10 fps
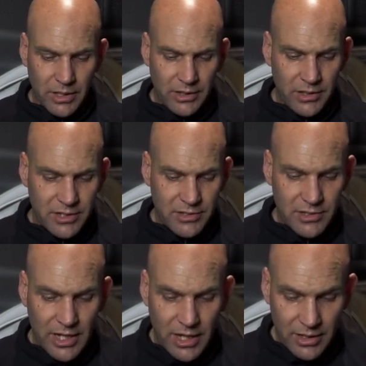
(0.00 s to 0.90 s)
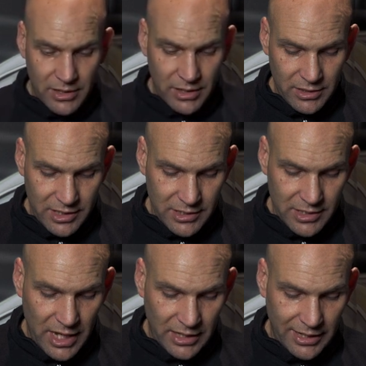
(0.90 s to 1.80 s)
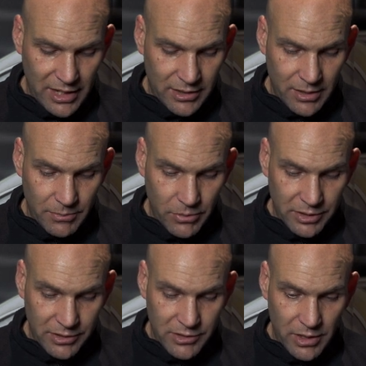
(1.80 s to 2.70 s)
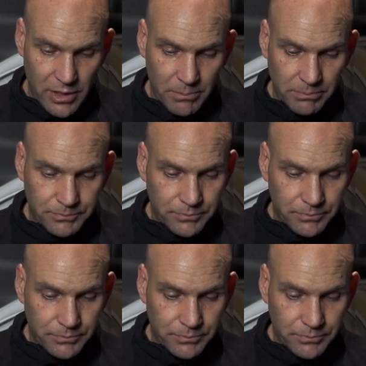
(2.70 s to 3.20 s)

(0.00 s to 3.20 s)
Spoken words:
and this set is exactly at that point in time.